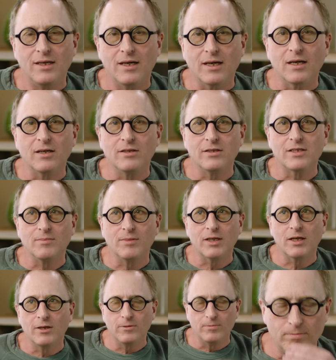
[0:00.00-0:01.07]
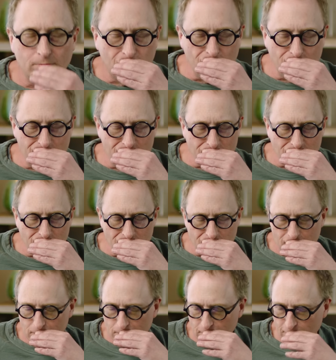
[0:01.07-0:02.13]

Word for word: And I heard someone go, no, it isn't.